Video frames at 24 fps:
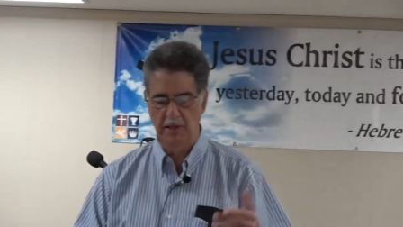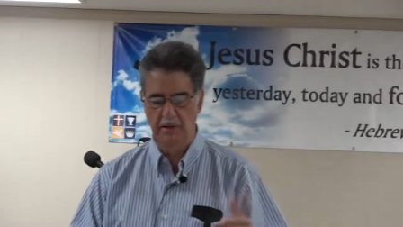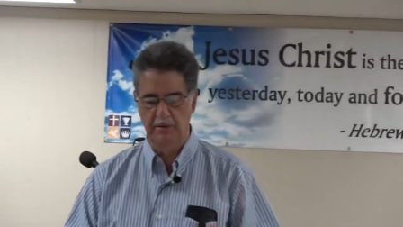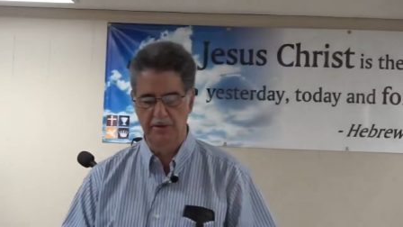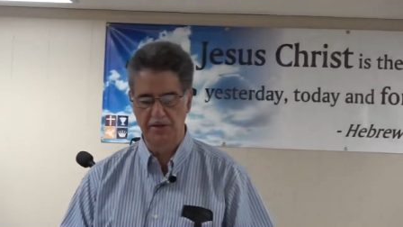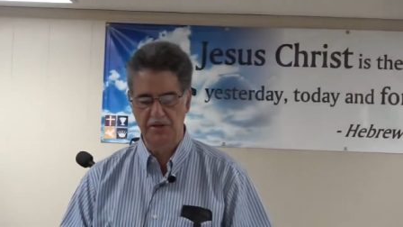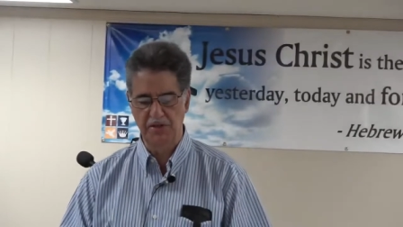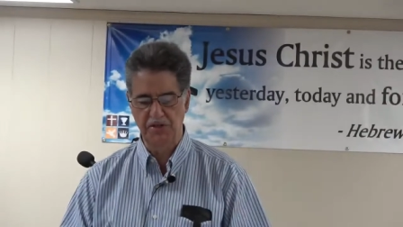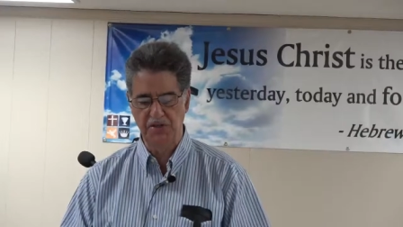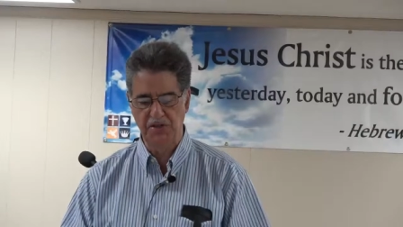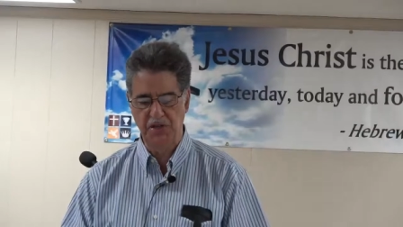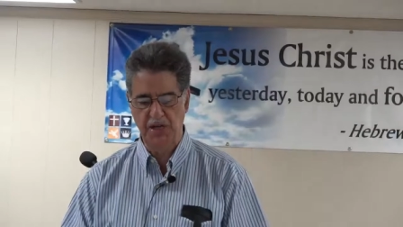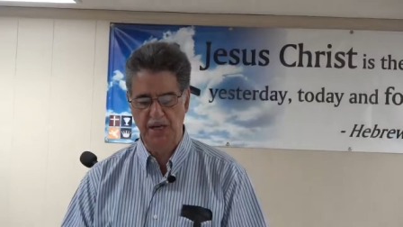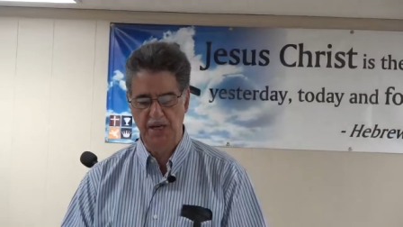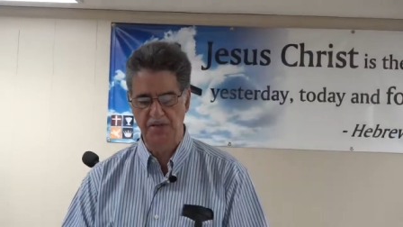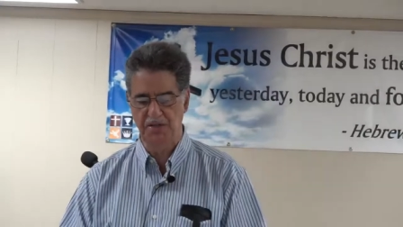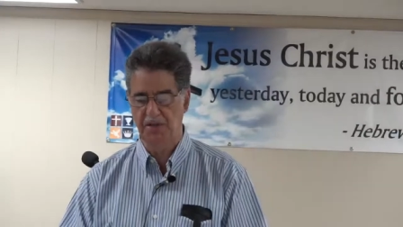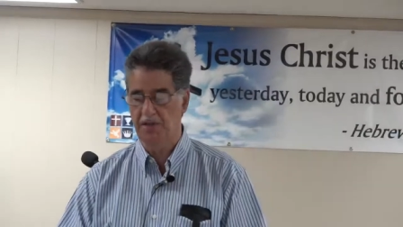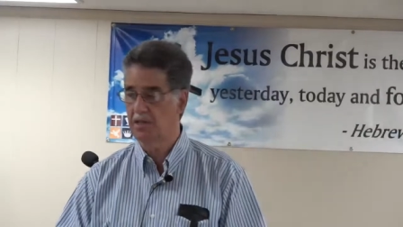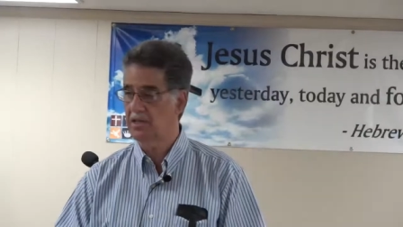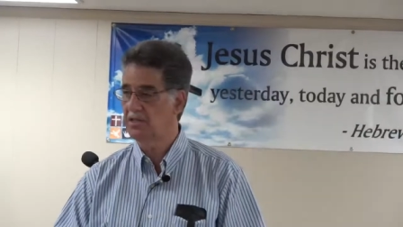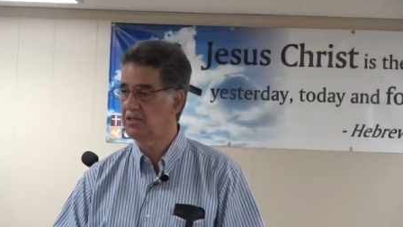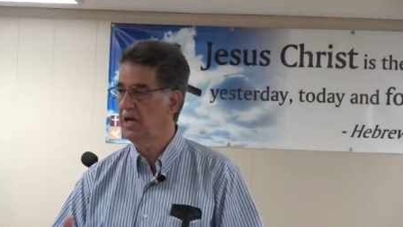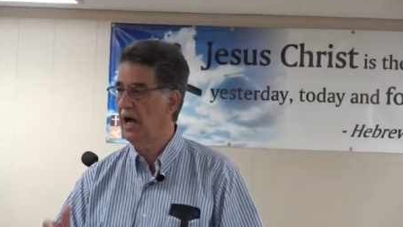there is a
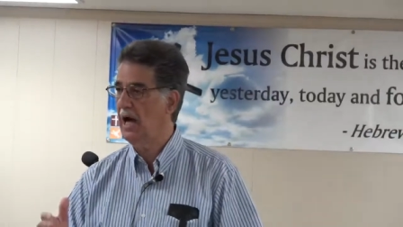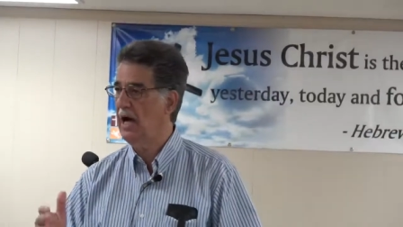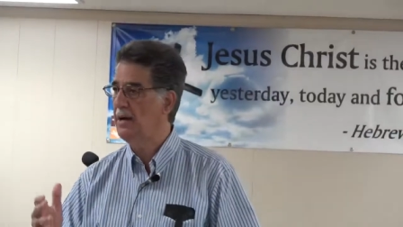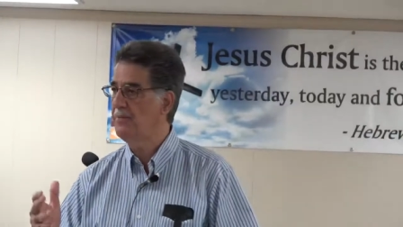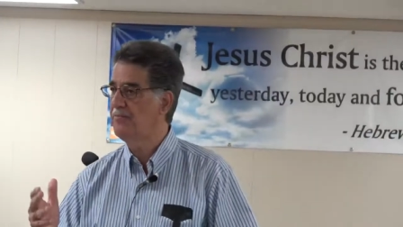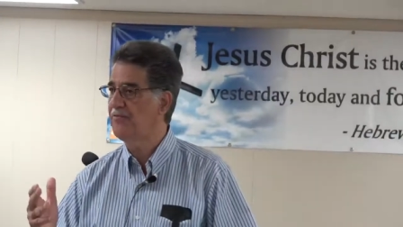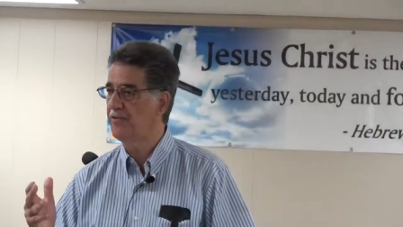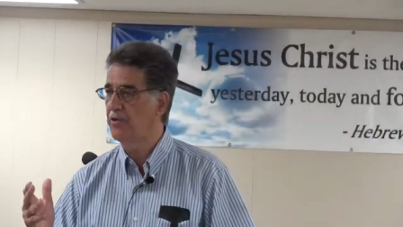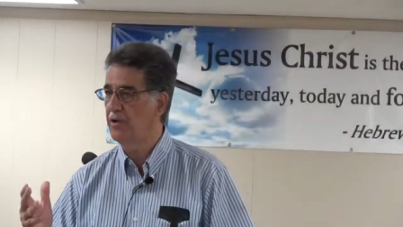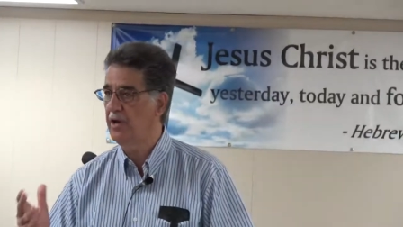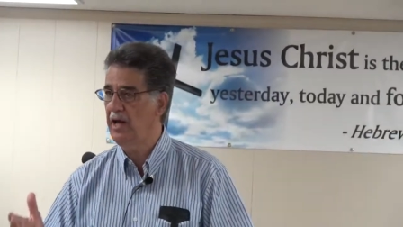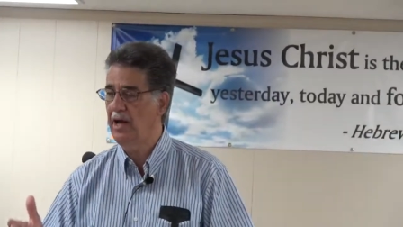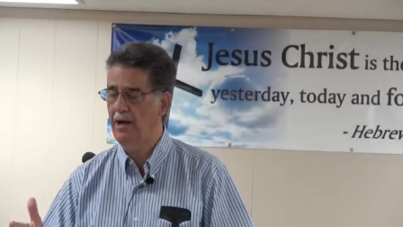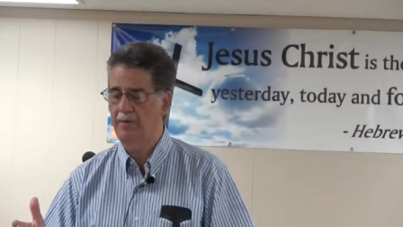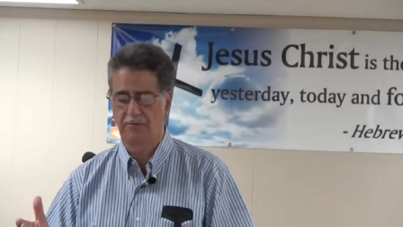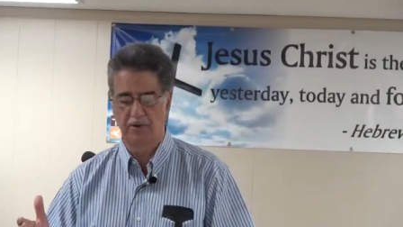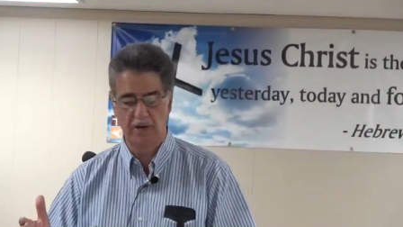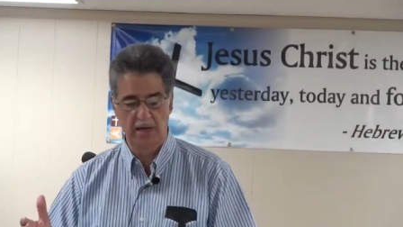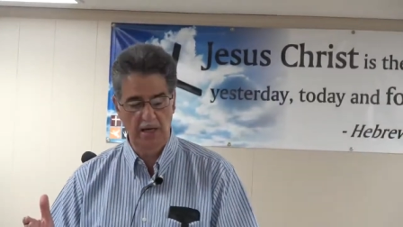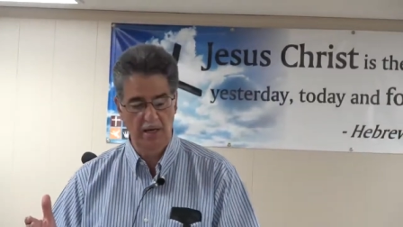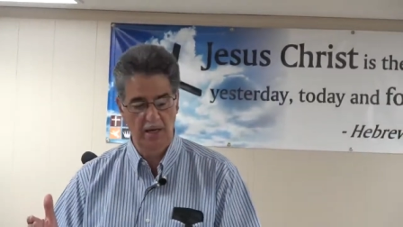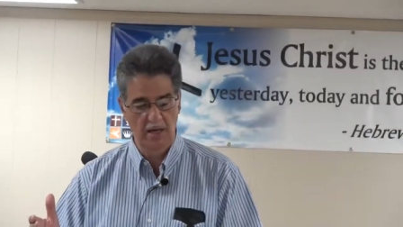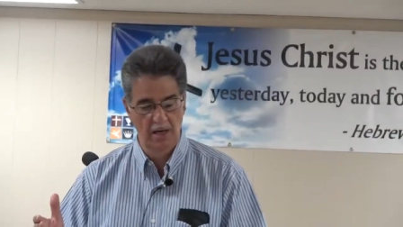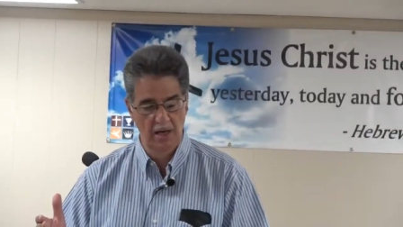season, a time for
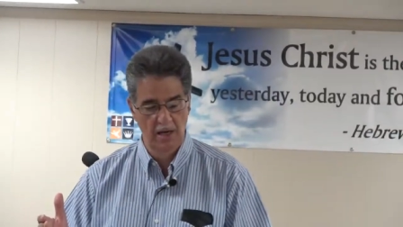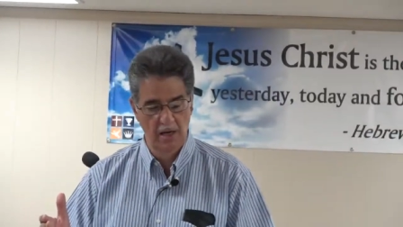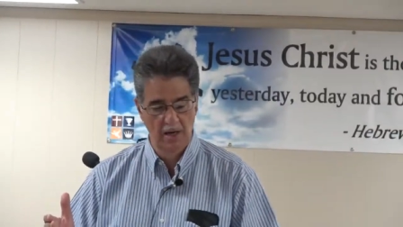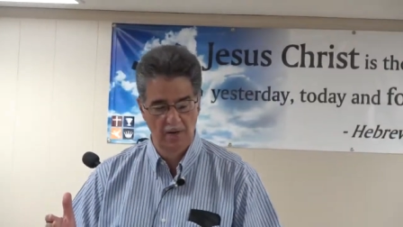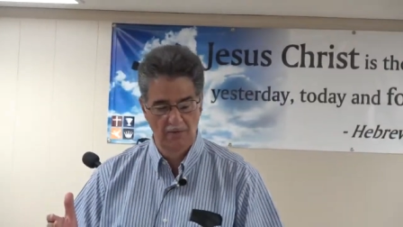every